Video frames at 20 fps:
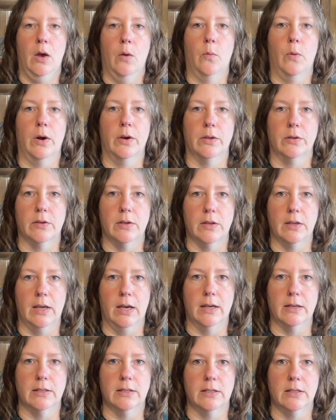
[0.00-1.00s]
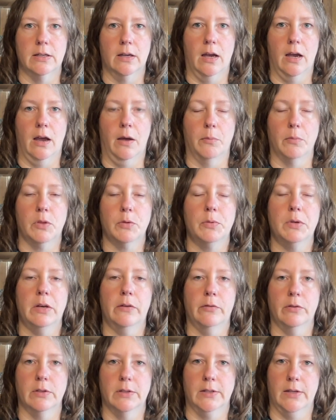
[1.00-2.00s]
where you can get um, three
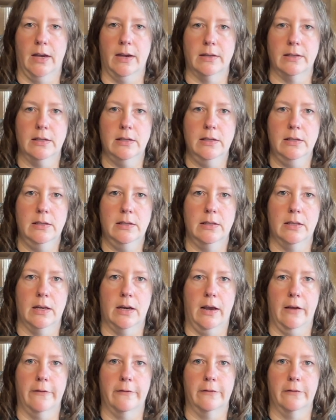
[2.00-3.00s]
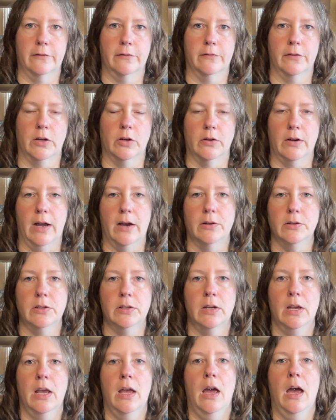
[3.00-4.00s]
different sizes that I've figured out.
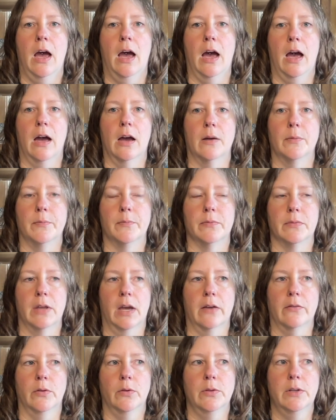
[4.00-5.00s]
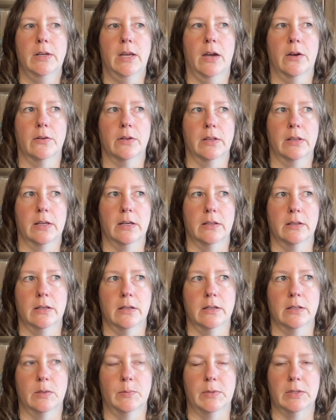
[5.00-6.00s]
Um, I've only calculated
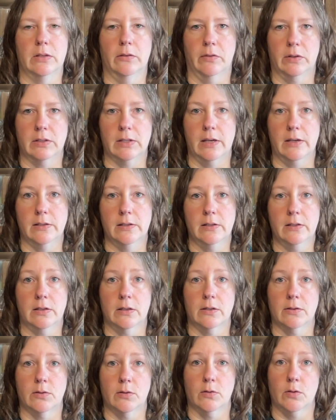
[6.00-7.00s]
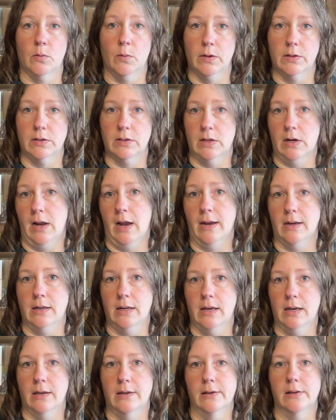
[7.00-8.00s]
these specific sizes because they're the ones that I
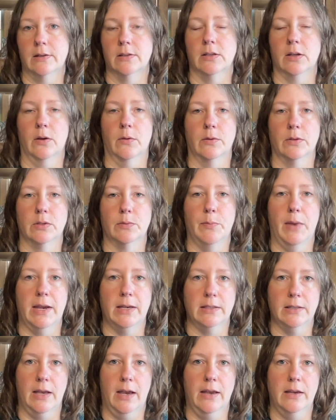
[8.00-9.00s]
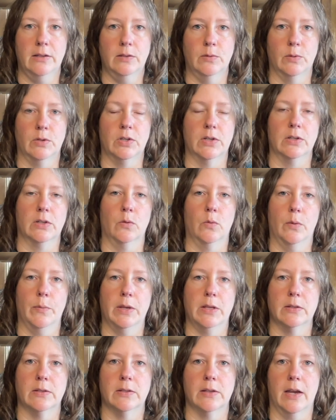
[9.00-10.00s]
need. So it's my size, which is a
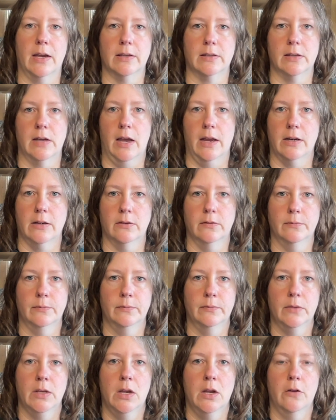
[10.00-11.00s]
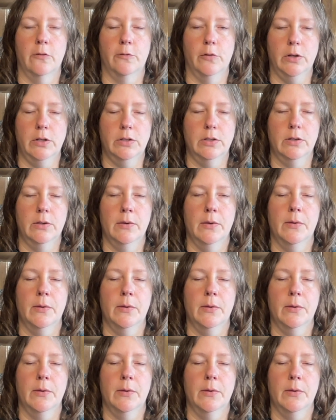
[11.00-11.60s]
women's size 9 foot,